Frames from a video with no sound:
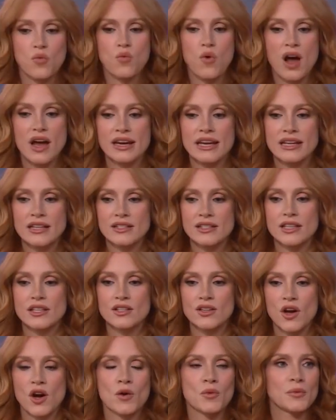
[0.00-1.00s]
wanting to
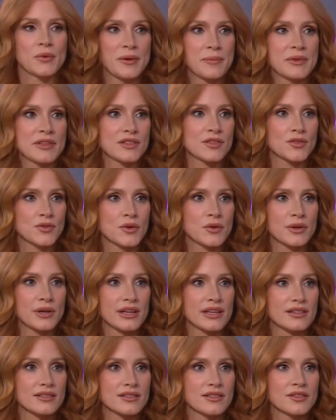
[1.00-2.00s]
know women's
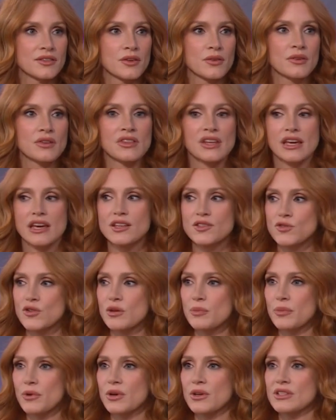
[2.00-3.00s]
stories. You mm. know, in the
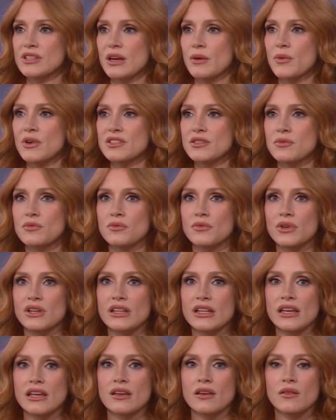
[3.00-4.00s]
history books, I wasn't
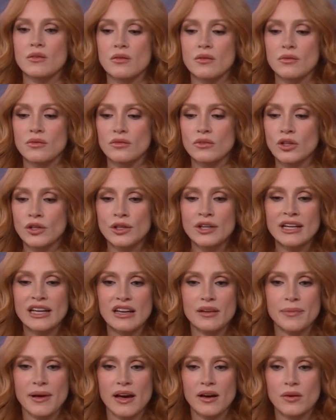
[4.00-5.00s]
really
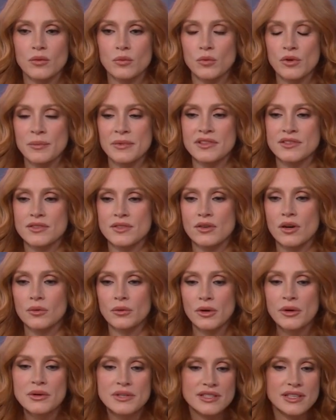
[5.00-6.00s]
learning about women's
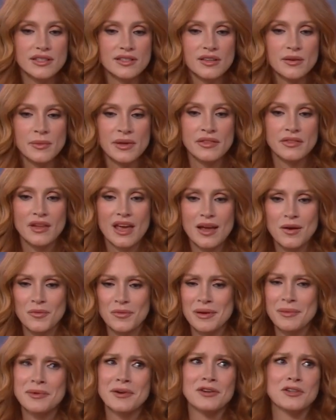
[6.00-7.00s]
heroism, and,
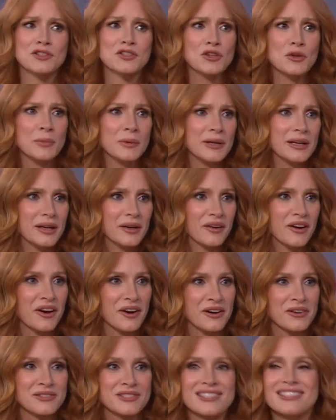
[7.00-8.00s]
and women are
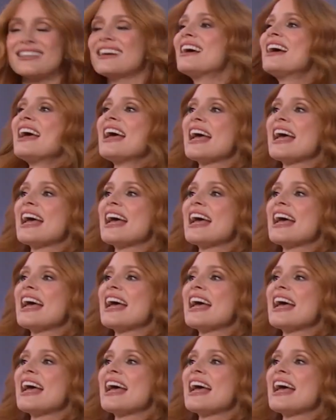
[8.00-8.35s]
superheroes. Yeah.